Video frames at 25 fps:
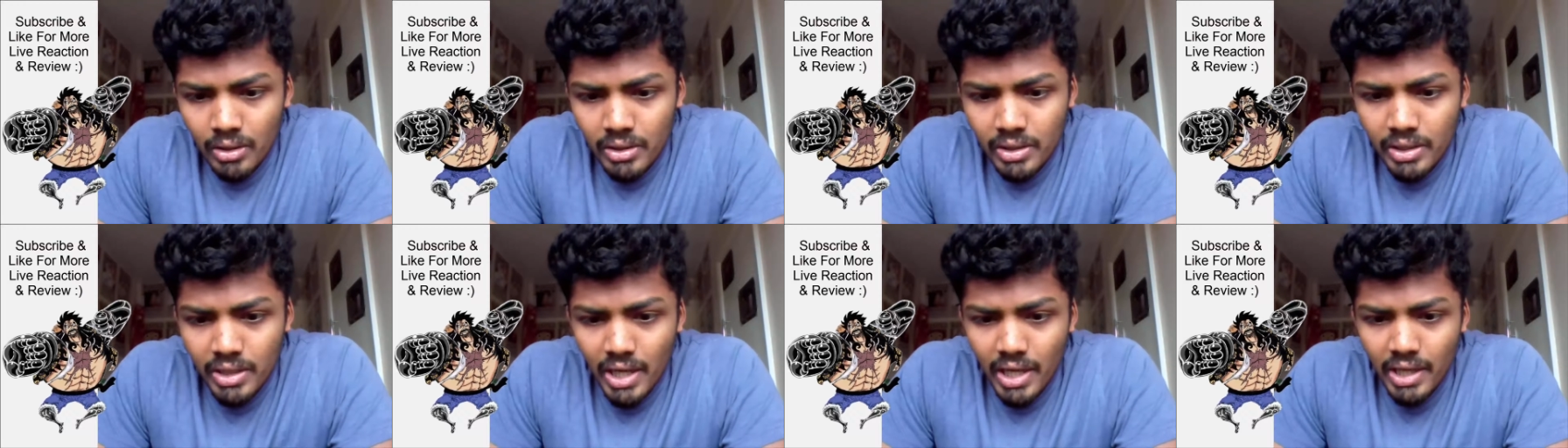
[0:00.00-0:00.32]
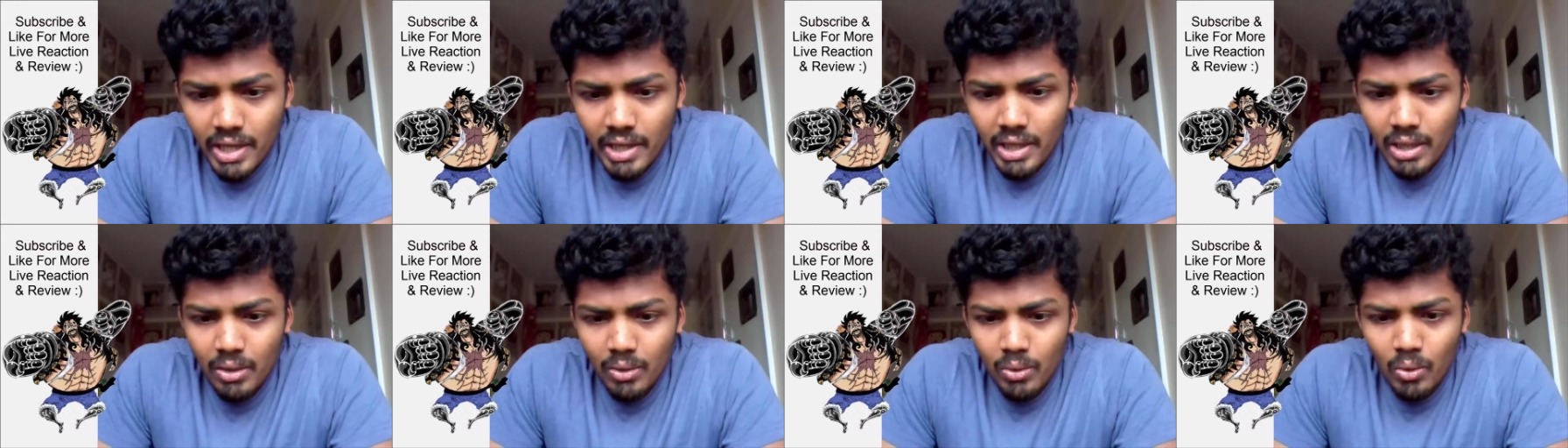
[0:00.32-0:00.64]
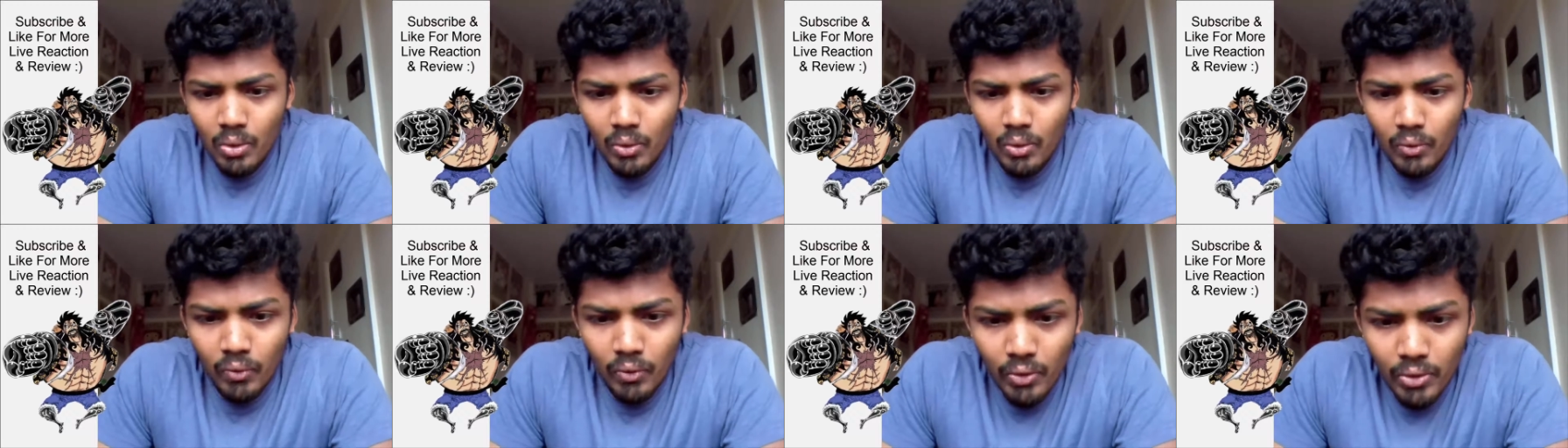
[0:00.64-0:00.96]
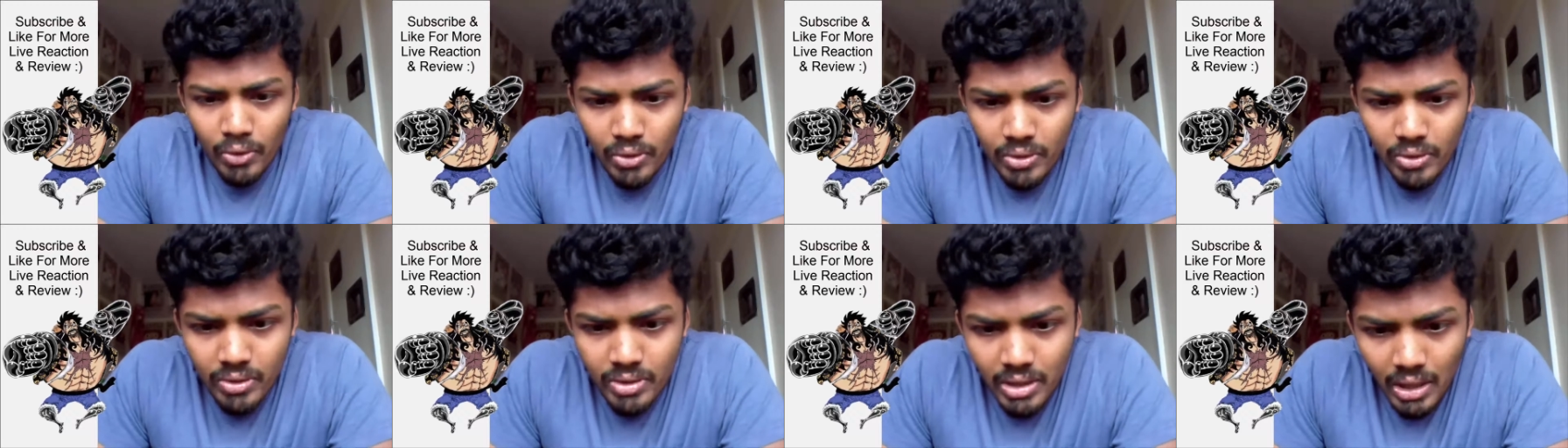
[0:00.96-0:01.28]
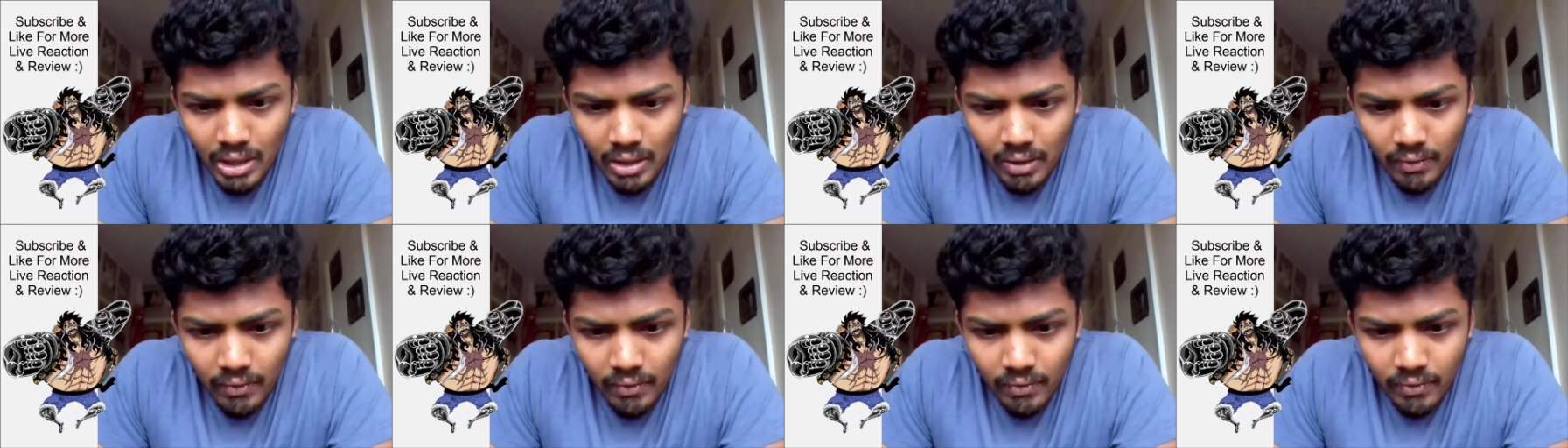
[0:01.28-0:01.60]
take a look for
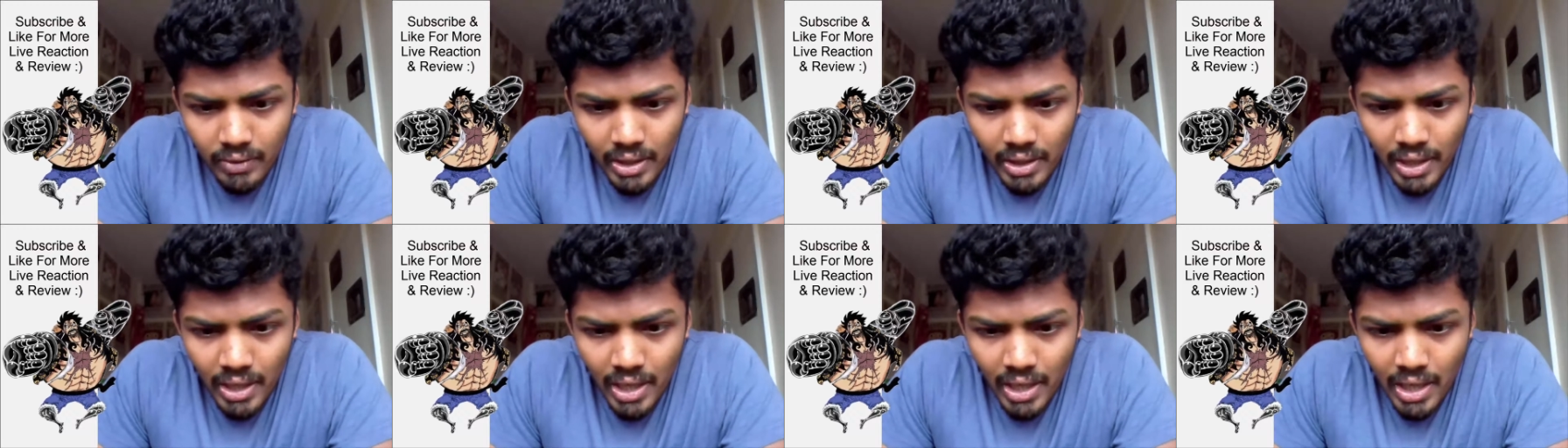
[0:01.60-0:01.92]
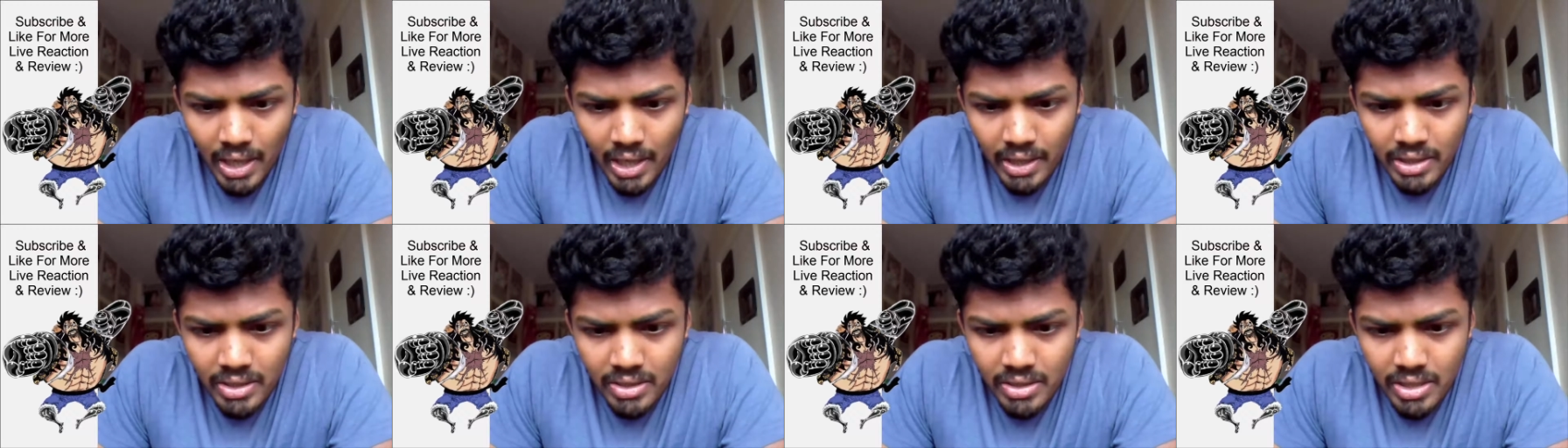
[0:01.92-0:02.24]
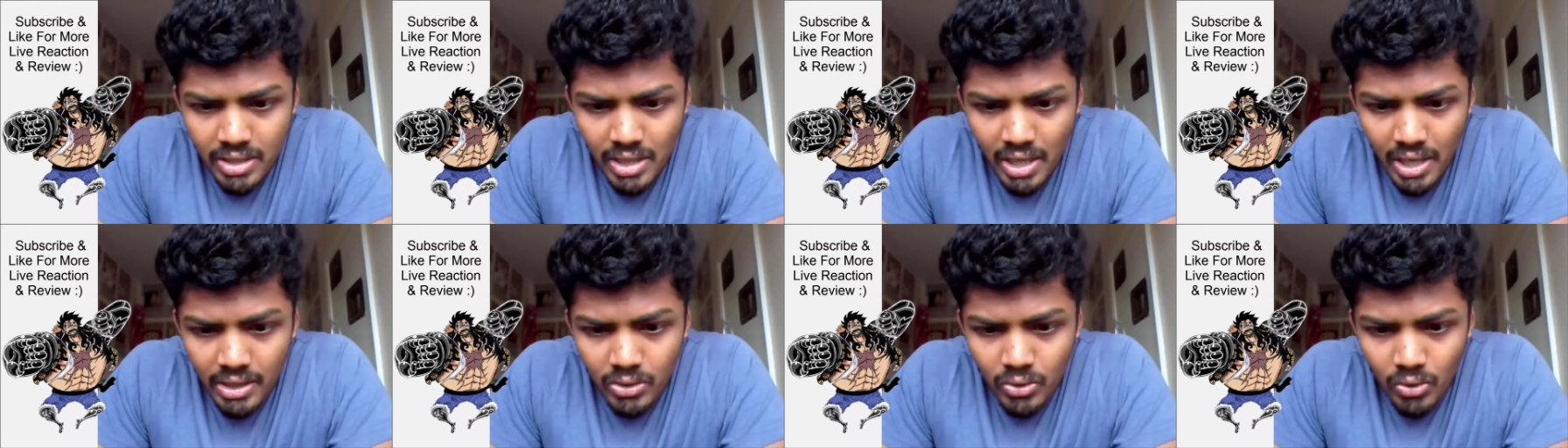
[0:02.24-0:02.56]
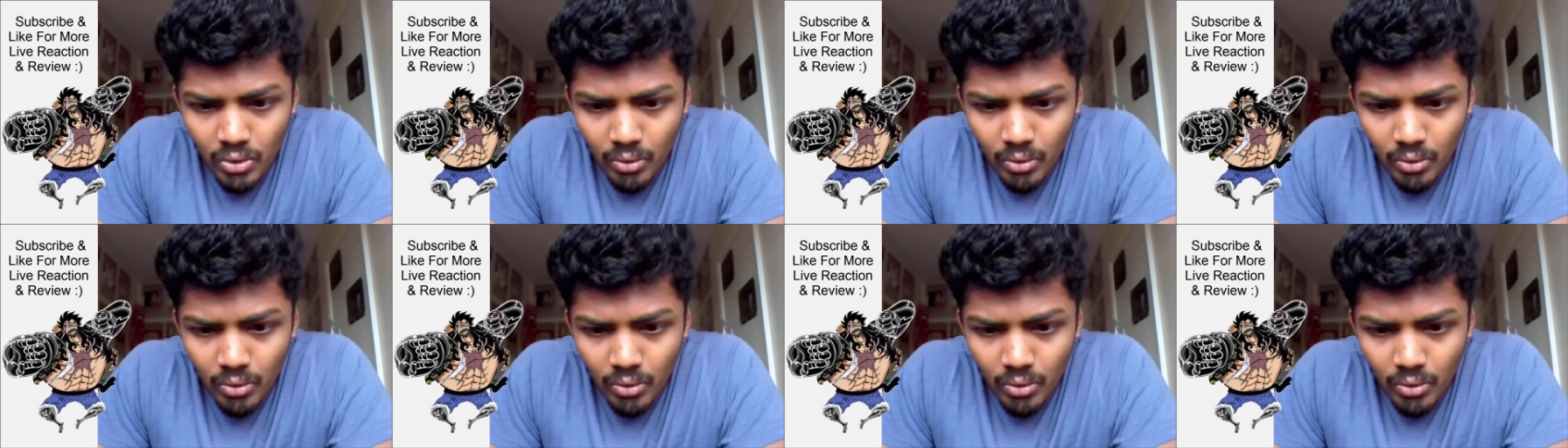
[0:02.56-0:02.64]
yourself they are inside